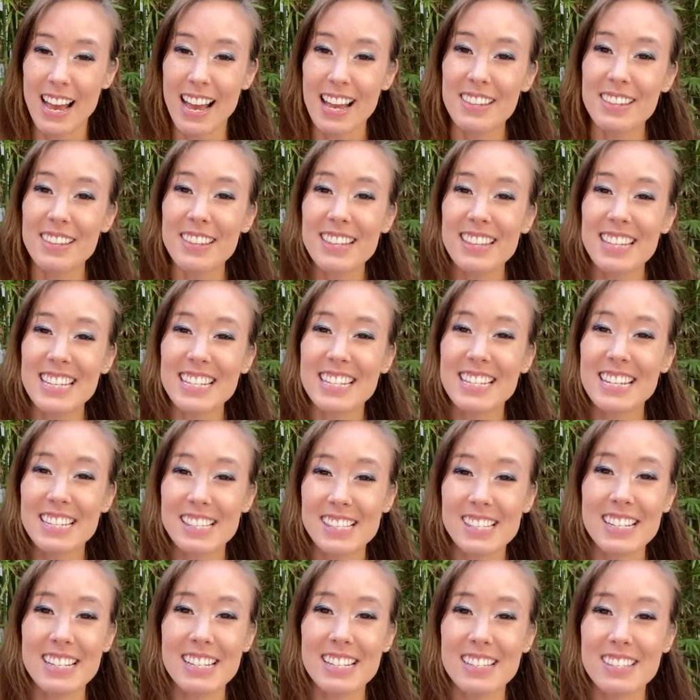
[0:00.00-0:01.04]
and then the
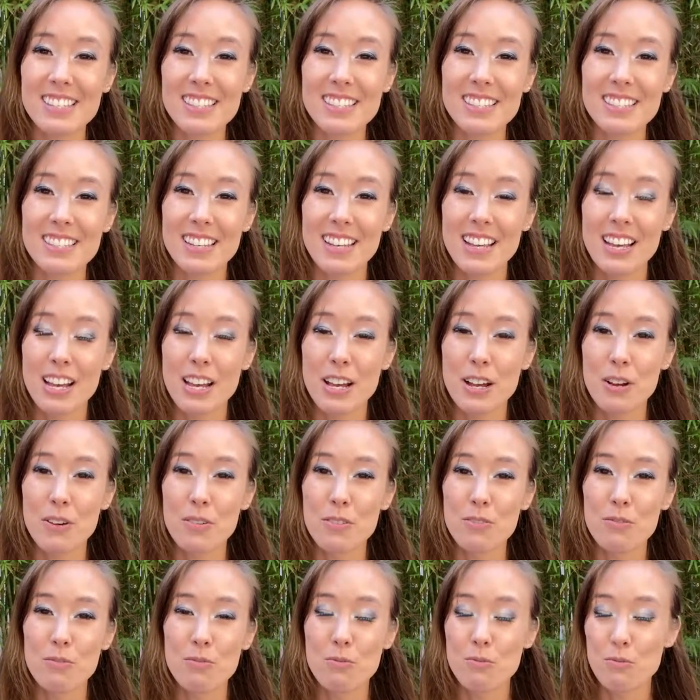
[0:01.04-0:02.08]
distance
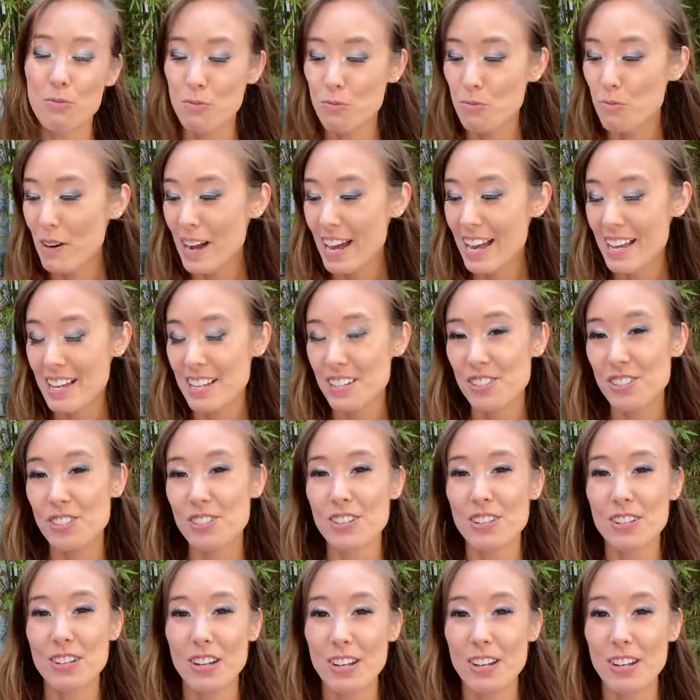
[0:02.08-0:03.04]
was,